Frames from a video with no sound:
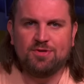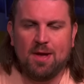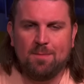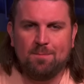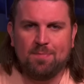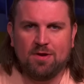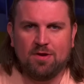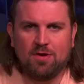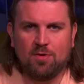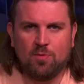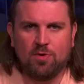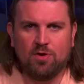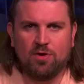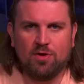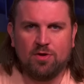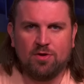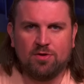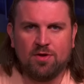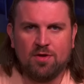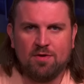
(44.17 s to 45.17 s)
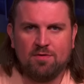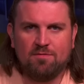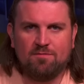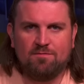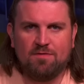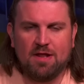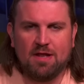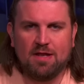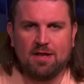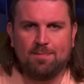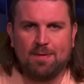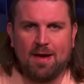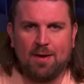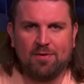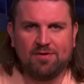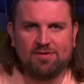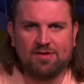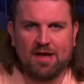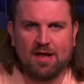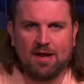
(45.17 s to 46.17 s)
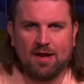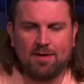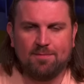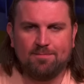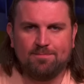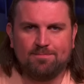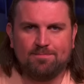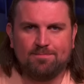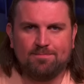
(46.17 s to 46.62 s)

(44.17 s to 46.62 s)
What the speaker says: champion of the world, Phil the Power Taylor.